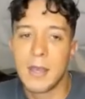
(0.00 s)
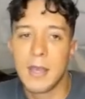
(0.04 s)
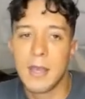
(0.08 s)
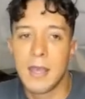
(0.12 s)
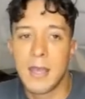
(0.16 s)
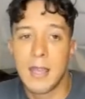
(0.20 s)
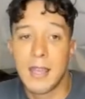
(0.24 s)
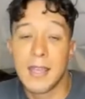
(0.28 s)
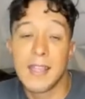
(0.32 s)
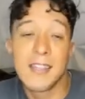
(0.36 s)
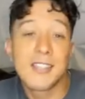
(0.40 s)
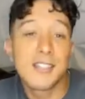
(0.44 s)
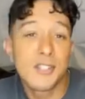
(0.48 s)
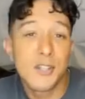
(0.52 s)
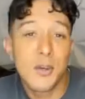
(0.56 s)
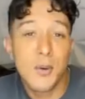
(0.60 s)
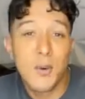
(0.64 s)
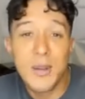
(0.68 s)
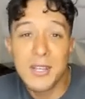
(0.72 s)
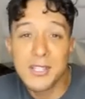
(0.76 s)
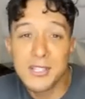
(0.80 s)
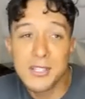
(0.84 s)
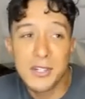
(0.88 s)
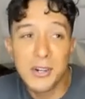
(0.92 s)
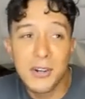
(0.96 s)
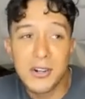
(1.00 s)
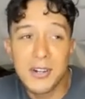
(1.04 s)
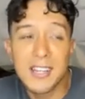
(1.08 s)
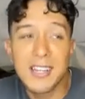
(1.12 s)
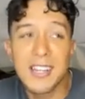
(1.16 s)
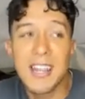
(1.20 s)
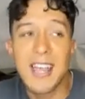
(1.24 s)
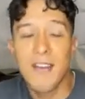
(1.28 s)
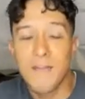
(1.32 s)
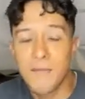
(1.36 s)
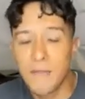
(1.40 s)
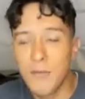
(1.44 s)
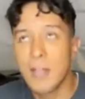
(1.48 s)
And so I started,
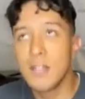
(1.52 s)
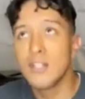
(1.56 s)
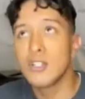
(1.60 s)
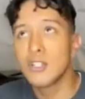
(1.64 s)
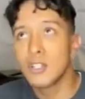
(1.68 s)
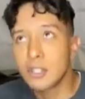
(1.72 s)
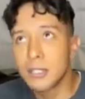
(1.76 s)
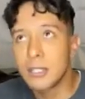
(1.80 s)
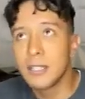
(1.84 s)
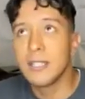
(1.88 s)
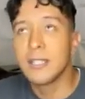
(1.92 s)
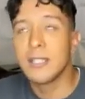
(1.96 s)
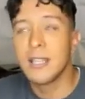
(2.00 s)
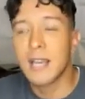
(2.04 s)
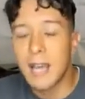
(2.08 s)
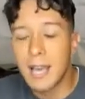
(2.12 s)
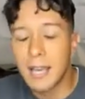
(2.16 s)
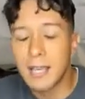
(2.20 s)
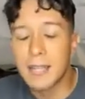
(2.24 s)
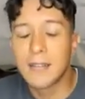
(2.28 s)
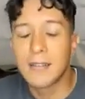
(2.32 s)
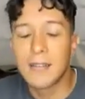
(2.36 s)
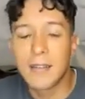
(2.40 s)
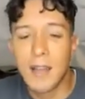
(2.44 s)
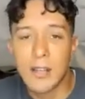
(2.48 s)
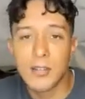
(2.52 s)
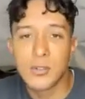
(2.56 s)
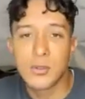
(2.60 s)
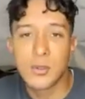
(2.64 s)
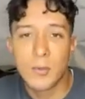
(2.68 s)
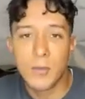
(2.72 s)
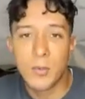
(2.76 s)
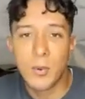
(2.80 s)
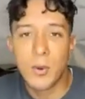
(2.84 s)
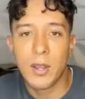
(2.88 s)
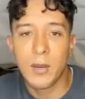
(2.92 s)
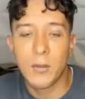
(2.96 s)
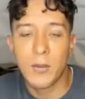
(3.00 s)
eventually I got to a
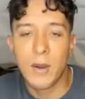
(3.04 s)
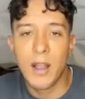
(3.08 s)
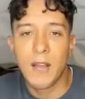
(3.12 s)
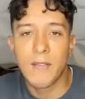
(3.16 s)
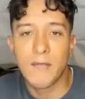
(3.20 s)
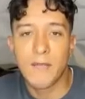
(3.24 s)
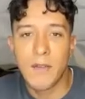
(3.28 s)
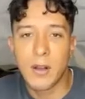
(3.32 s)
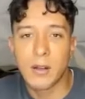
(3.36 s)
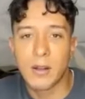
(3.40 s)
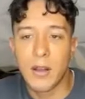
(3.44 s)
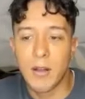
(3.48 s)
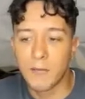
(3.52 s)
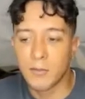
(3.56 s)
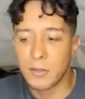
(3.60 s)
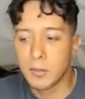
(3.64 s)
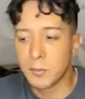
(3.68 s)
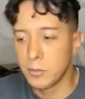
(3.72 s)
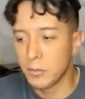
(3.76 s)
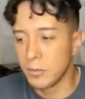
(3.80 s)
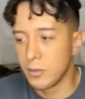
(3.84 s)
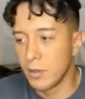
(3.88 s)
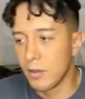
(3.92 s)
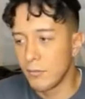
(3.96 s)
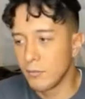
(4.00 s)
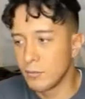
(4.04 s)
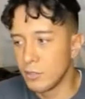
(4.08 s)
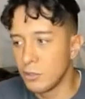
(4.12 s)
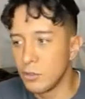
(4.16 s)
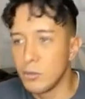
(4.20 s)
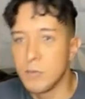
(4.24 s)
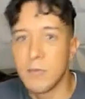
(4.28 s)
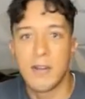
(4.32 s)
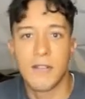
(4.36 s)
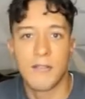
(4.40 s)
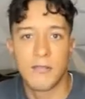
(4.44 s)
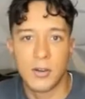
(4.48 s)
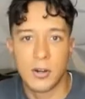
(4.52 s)
point where I felt comfortable enough to do my
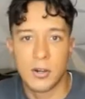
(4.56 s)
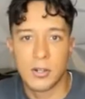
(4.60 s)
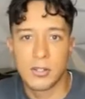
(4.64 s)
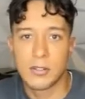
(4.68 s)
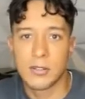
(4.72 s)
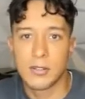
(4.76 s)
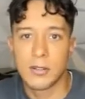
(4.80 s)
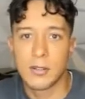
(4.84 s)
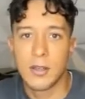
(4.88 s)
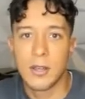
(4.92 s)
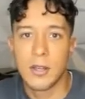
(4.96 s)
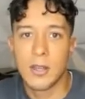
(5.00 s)
first